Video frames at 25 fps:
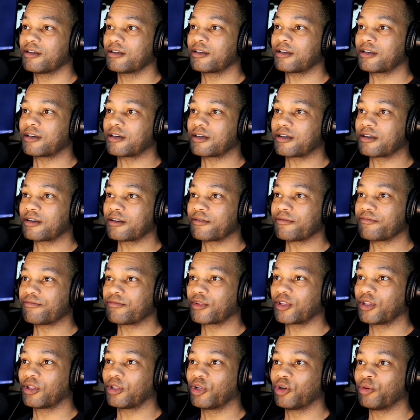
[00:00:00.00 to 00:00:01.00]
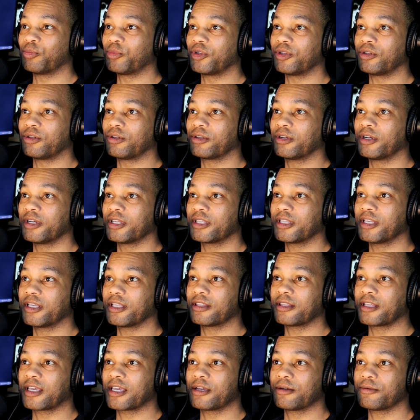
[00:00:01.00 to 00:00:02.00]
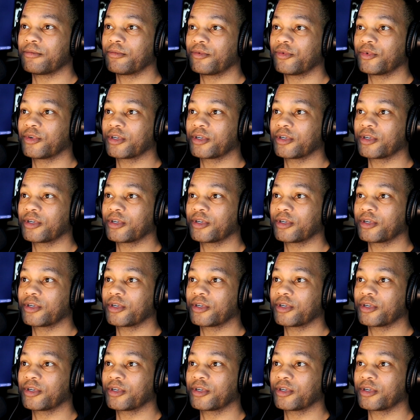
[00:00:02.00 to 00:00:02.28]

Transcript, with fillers: Uh, global, then they